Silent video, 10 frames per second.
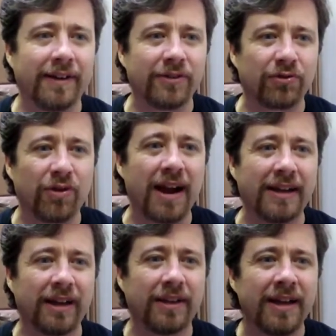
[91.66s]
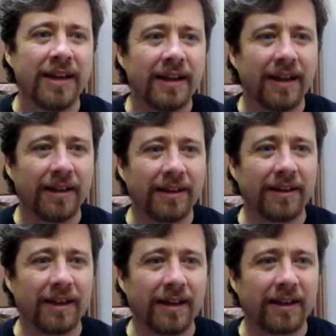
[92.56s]
trying to
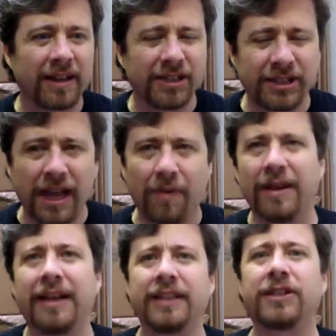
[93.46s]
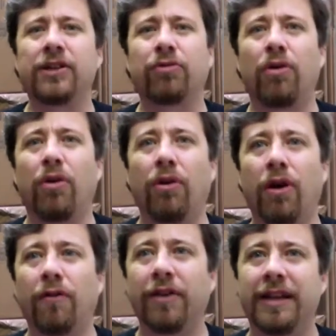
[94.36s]
consolidate its control
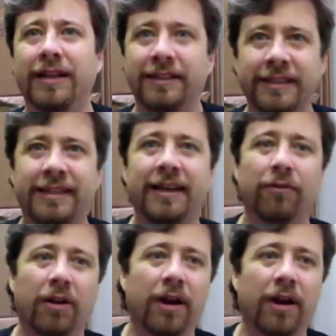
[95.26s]
over the existing